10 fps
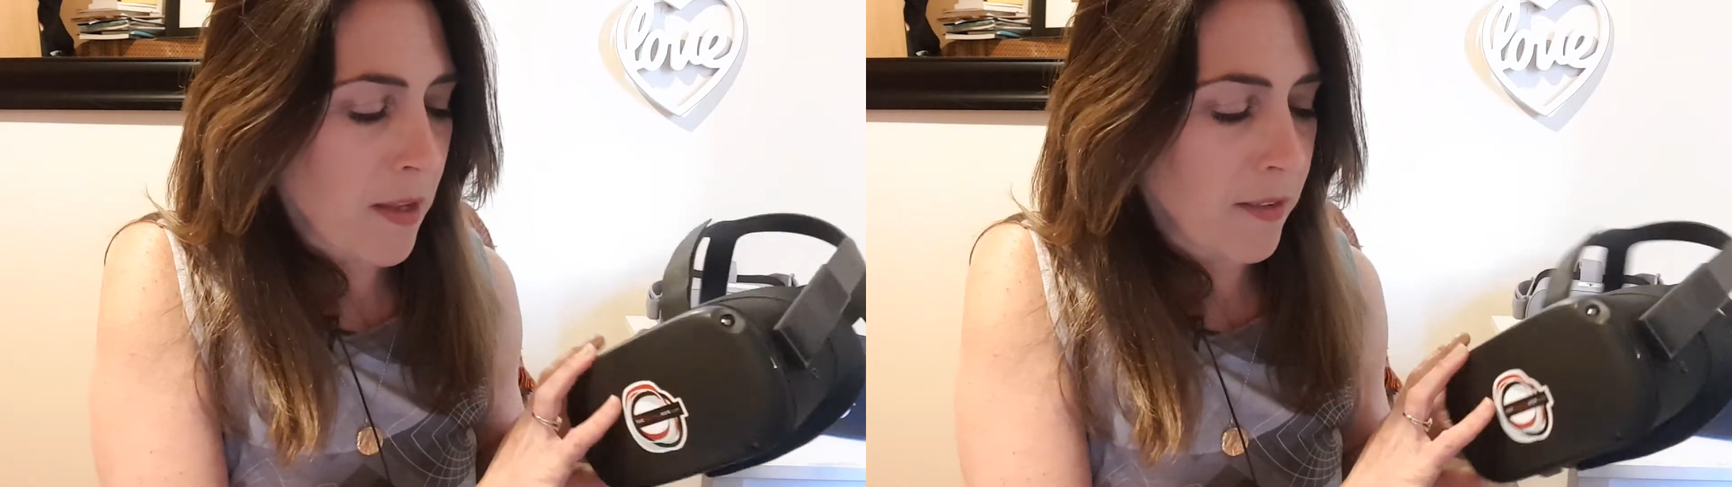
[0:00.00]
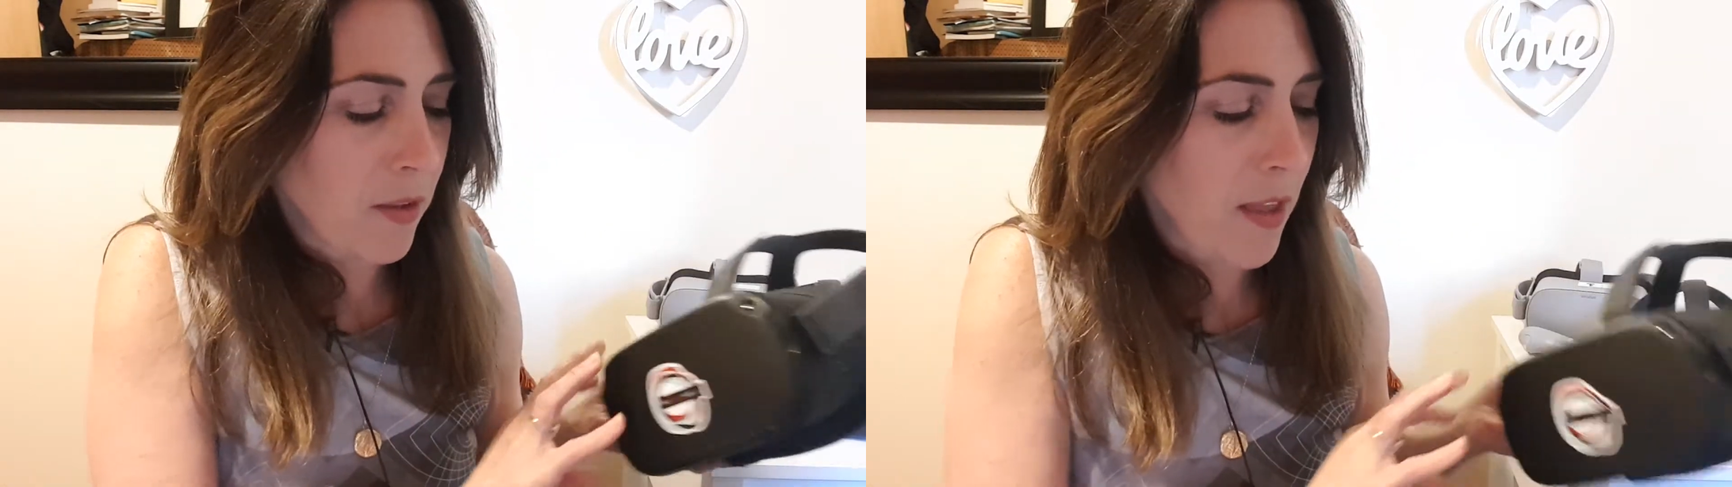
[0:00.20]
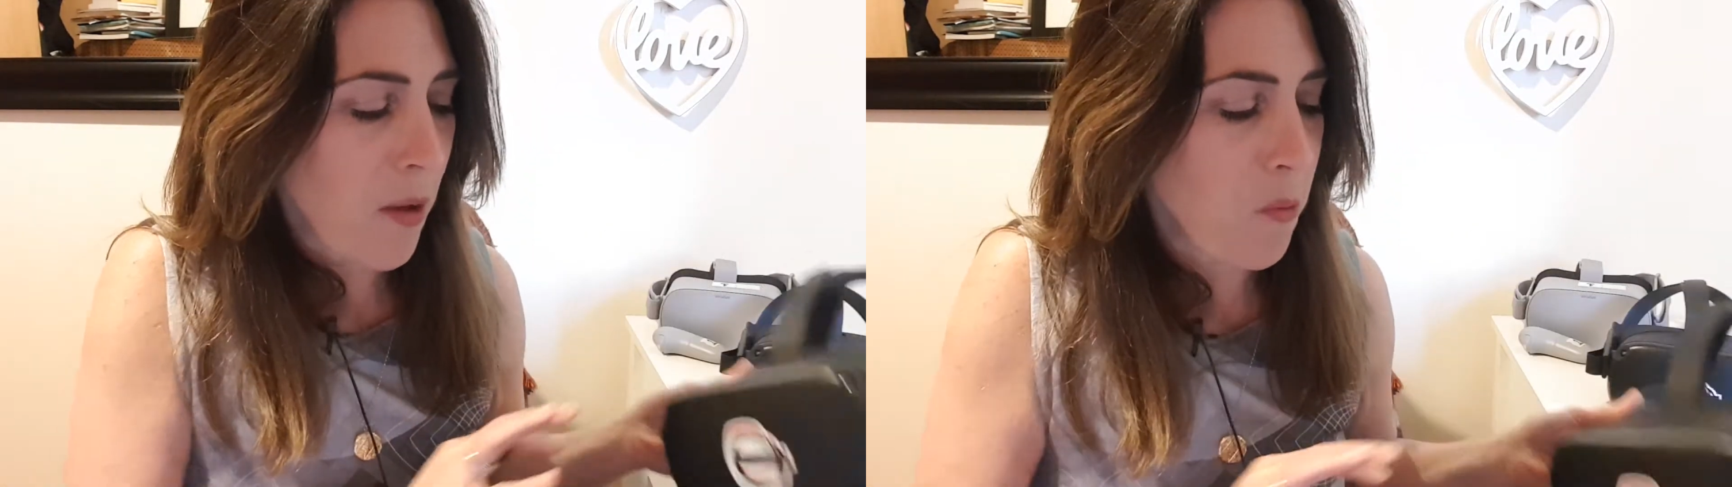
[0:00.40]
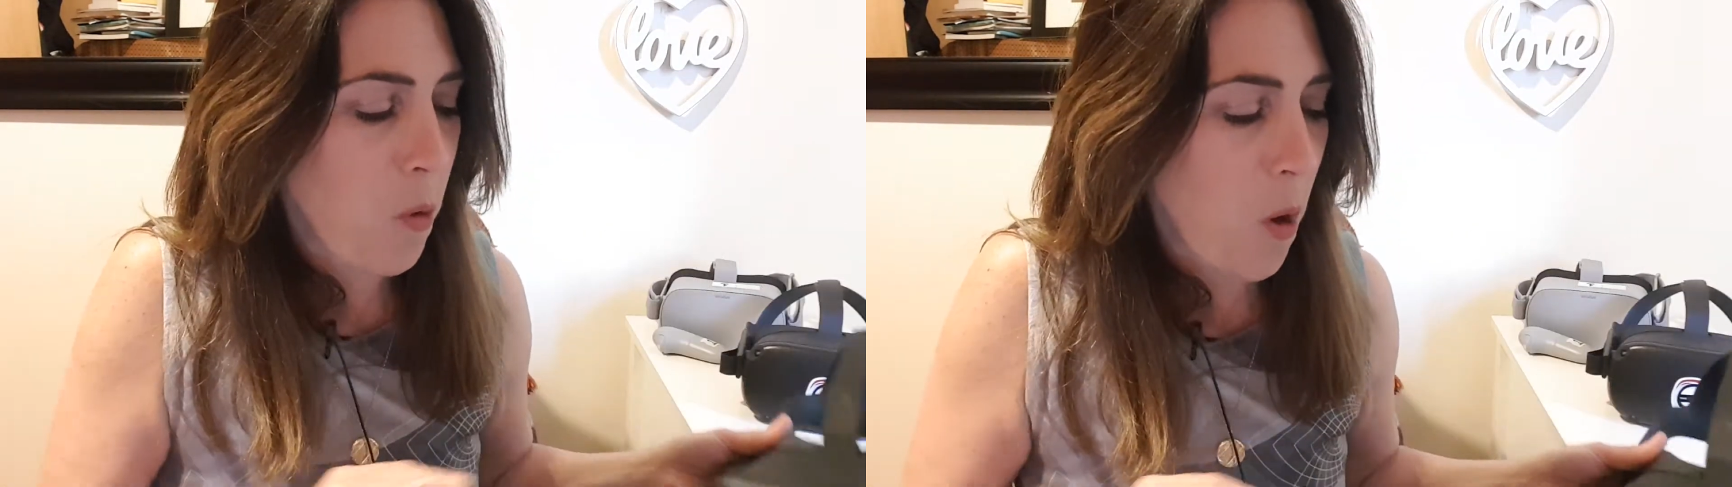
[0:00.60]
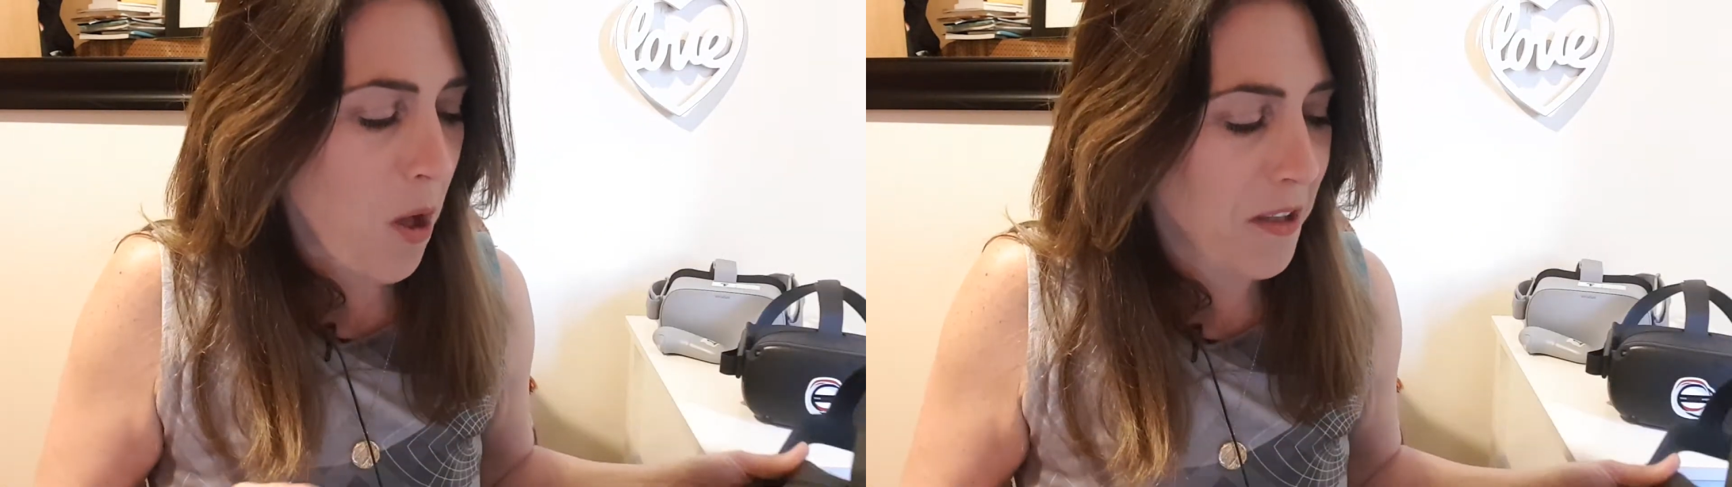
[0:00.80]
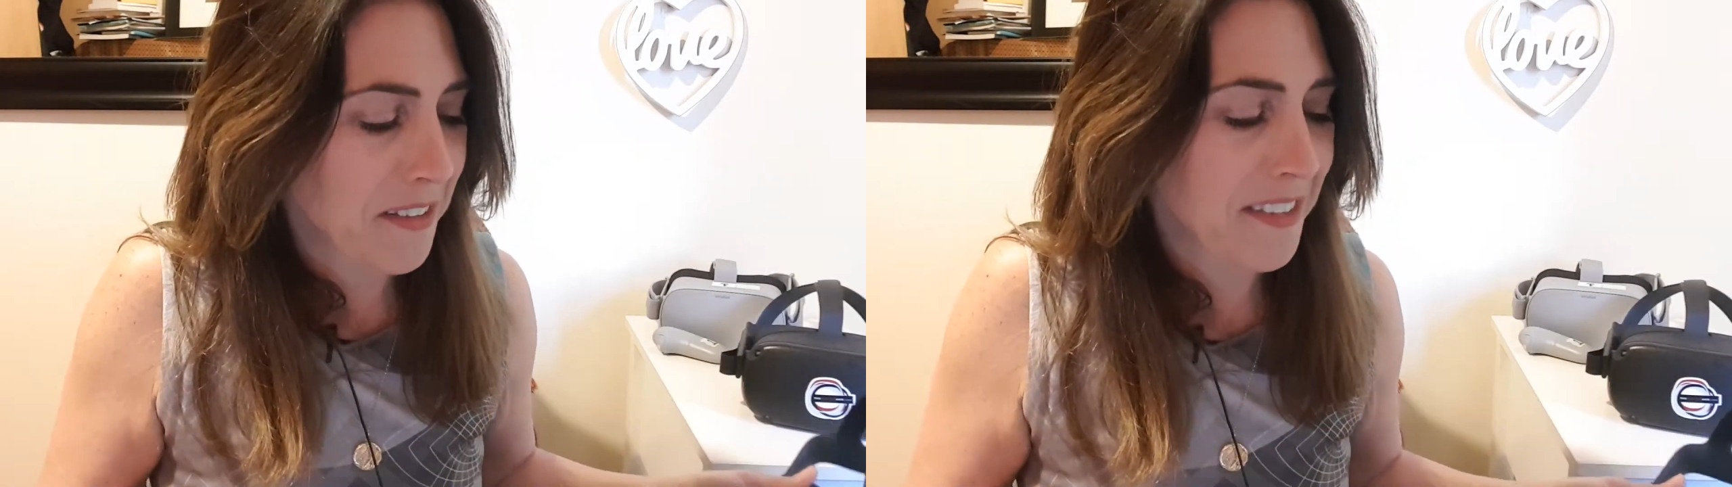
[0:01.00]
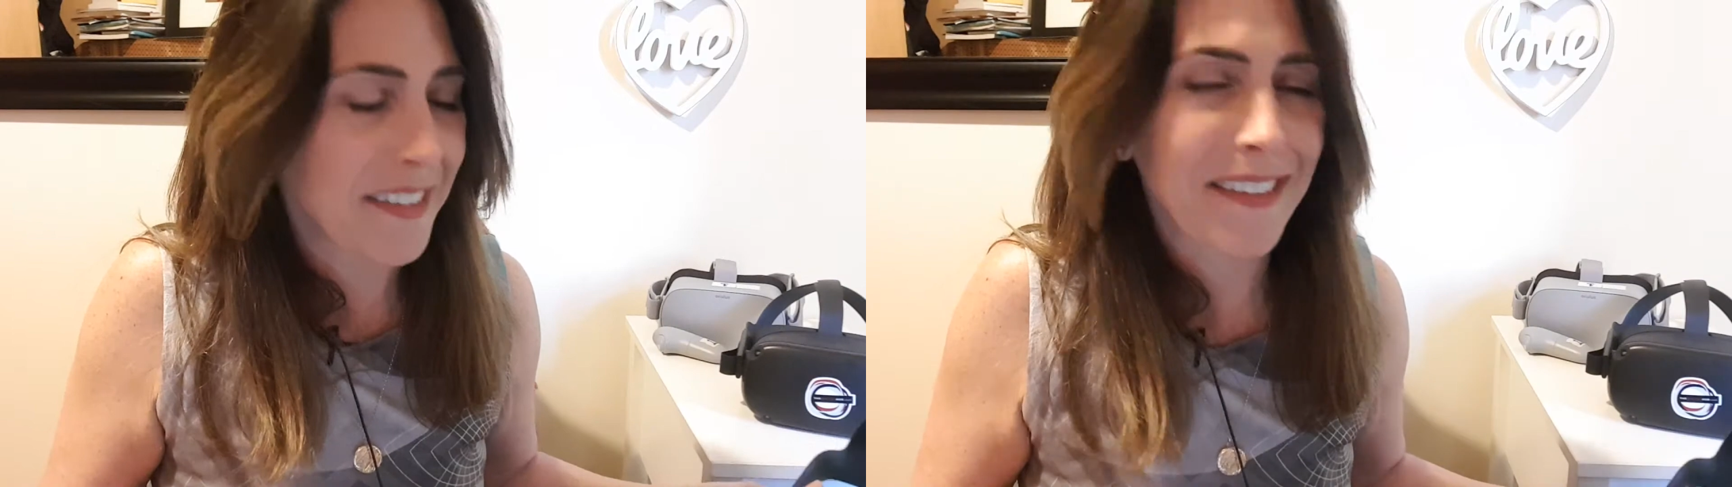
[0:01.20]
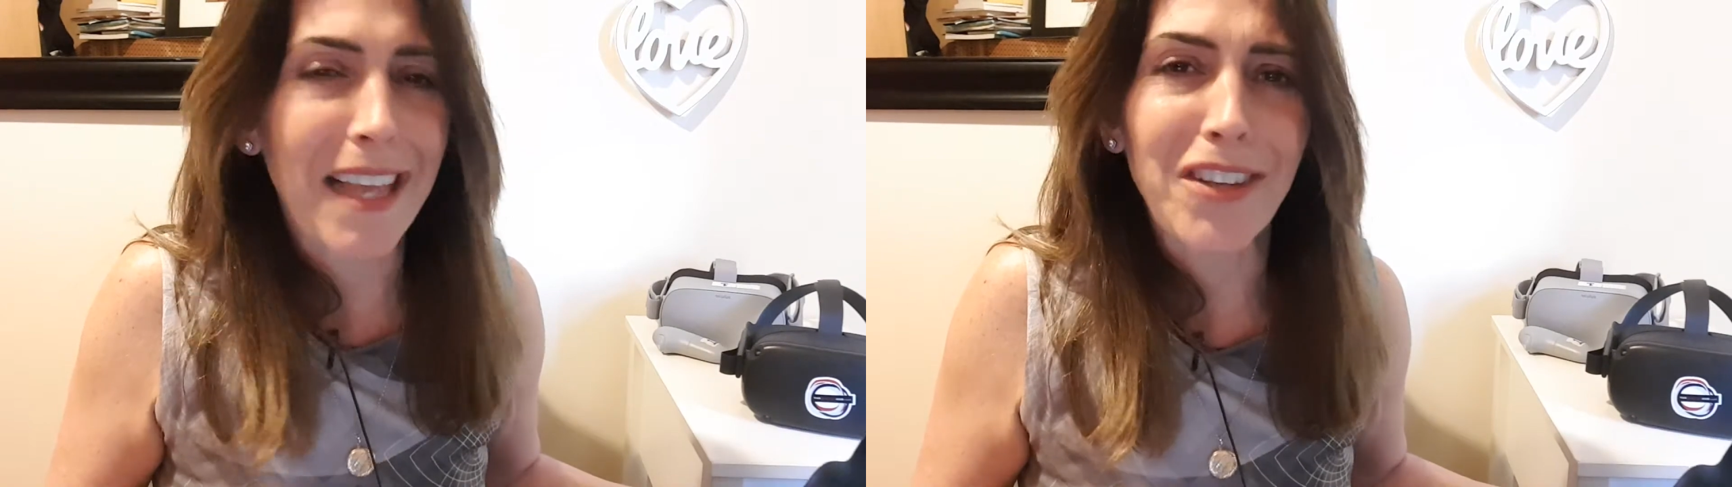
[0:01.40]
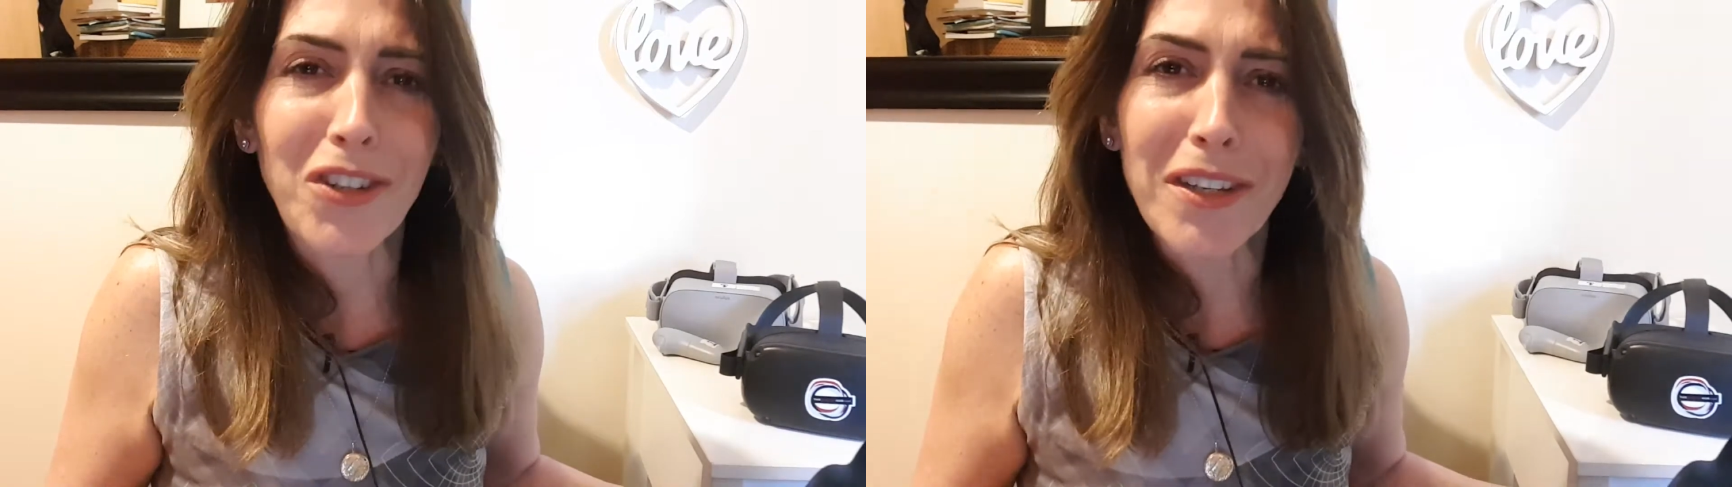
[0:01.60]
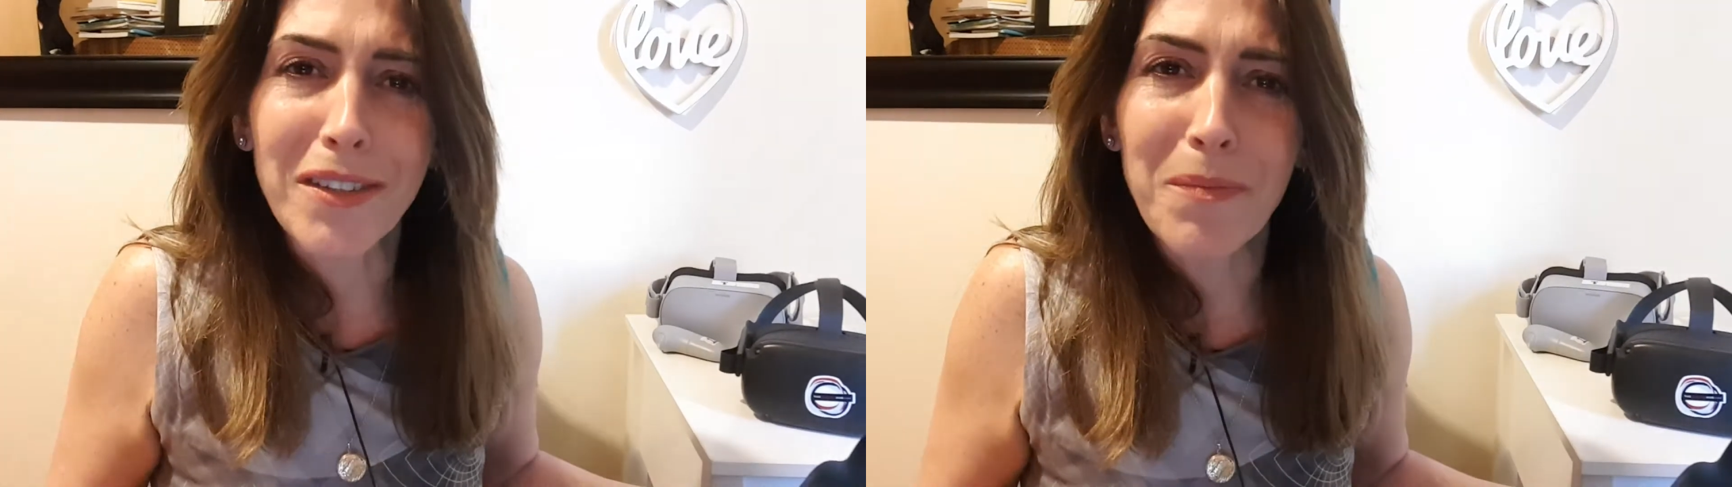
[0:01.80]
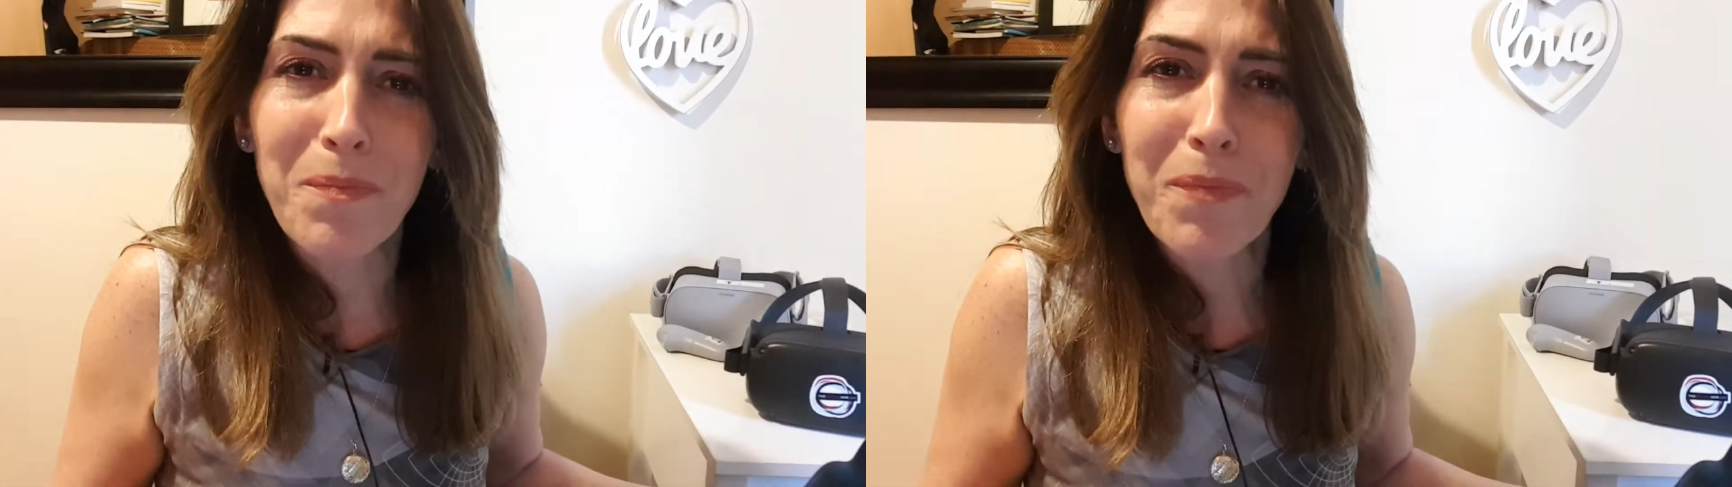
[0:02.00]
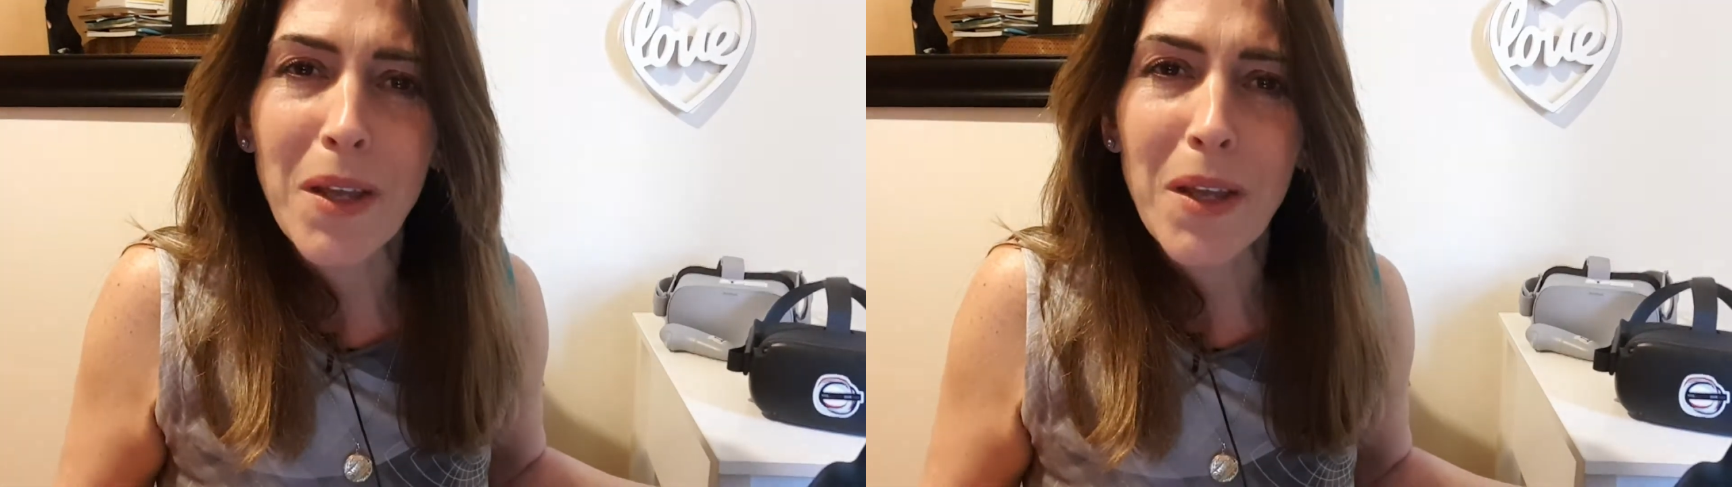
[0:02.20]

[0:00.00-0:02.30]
So that was Saturnism,